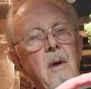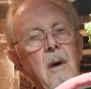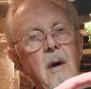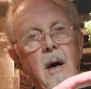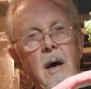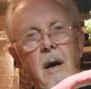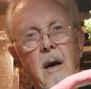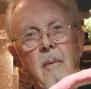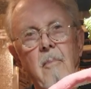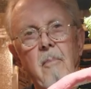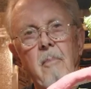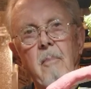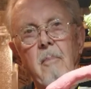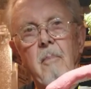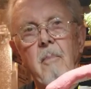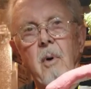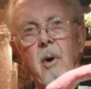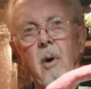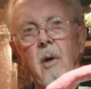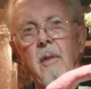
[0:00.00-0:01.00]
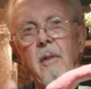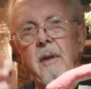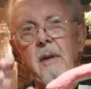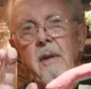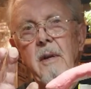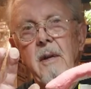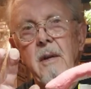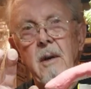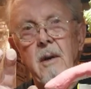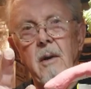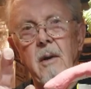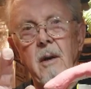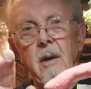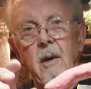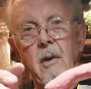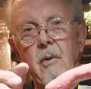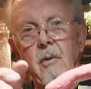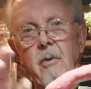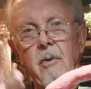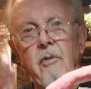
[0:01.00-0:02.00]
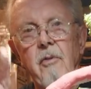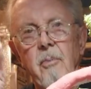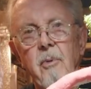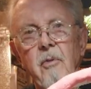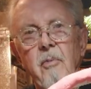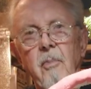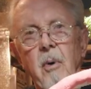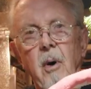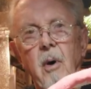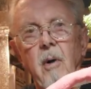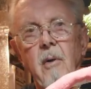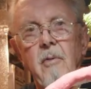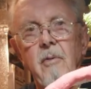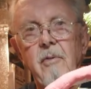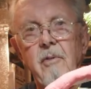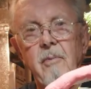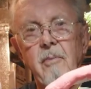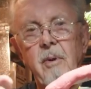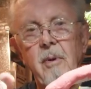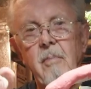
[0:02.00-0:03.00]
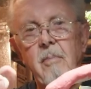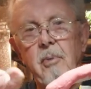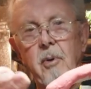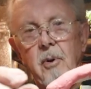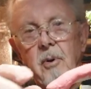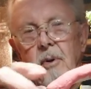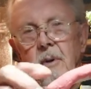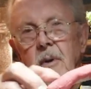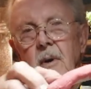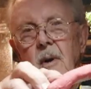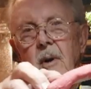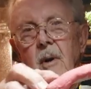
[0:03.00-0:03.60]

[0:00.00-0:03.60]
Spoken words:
now. All the little Christmas balls have been put